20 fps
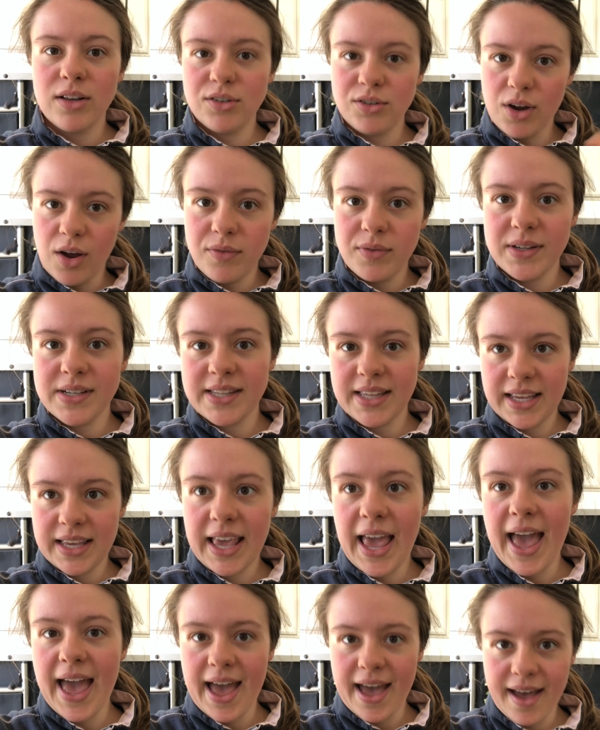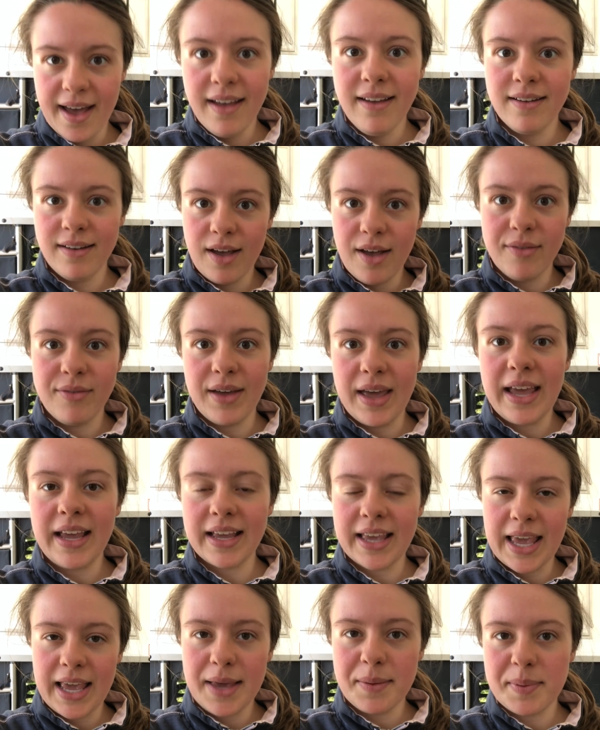obviously care of it,
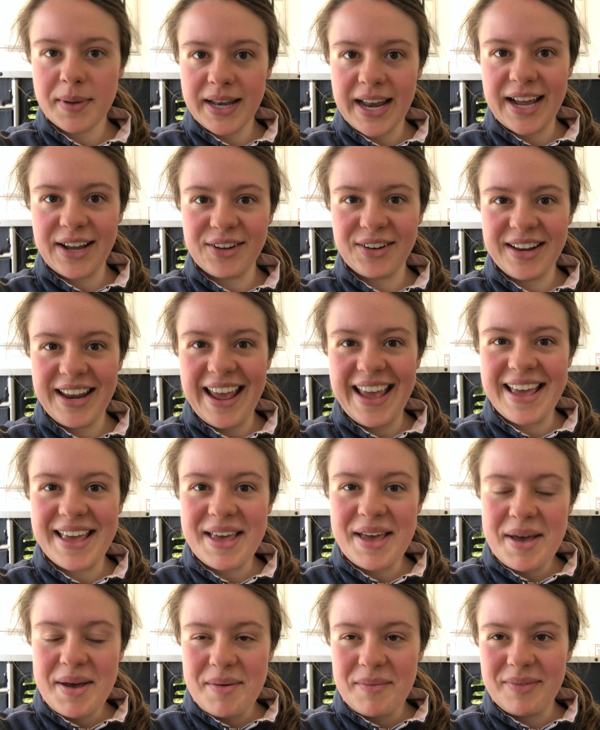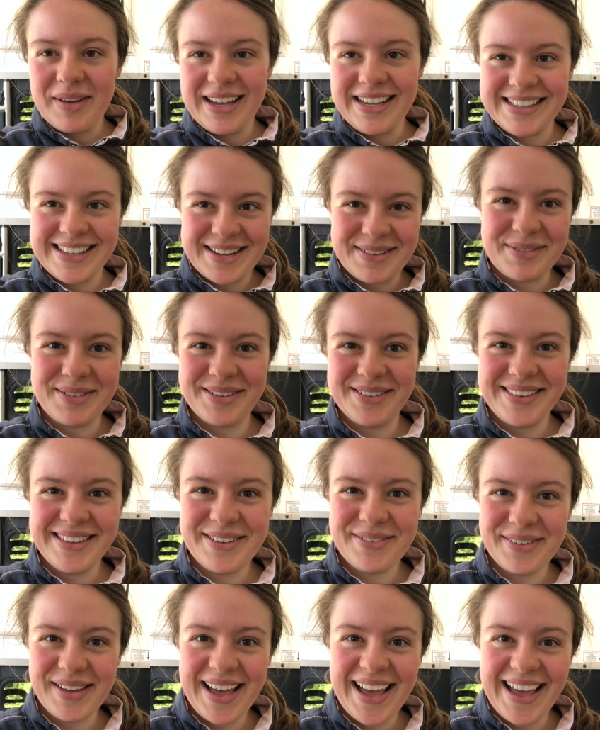keep an eye on it, but he's absolutely
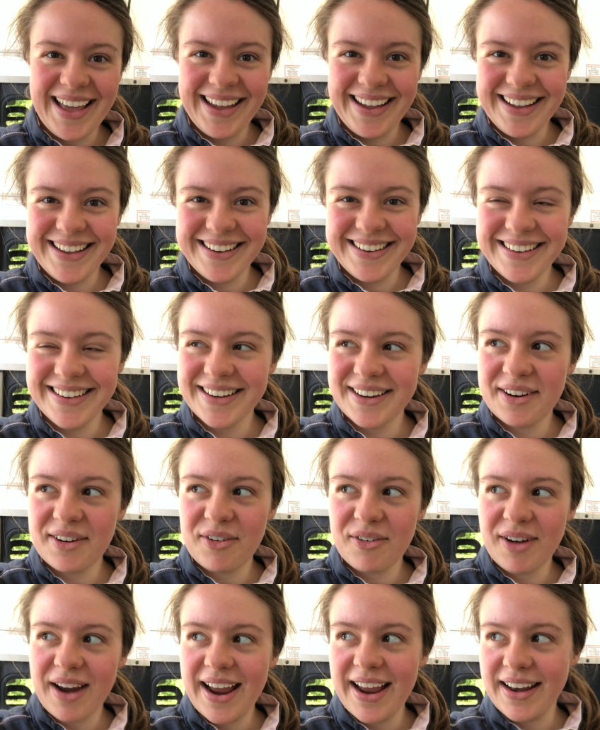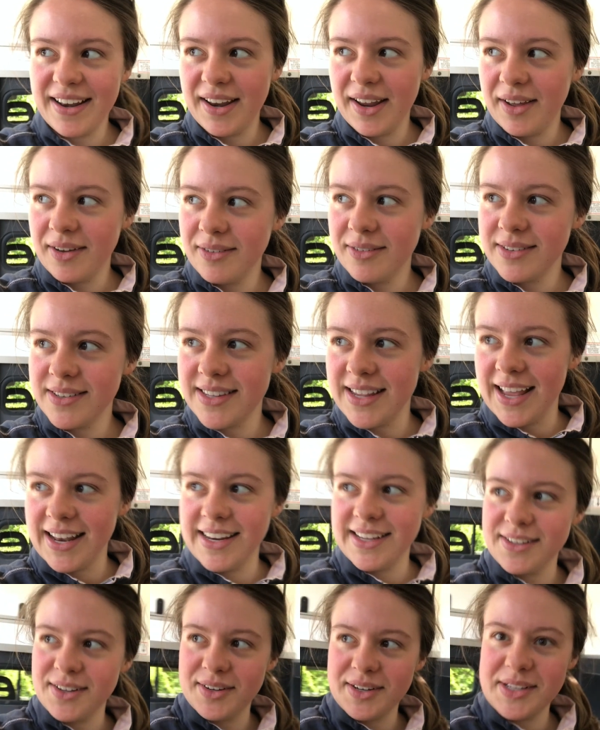fine. Great news, and
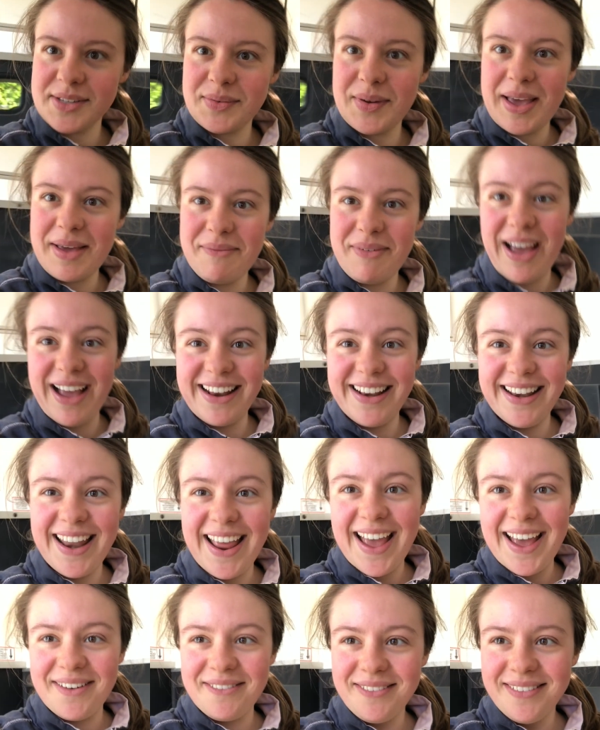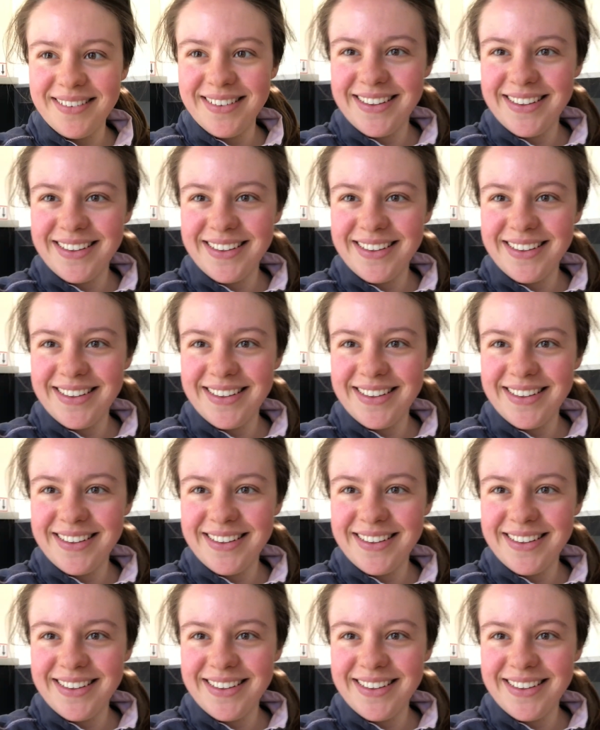he's on his way back now.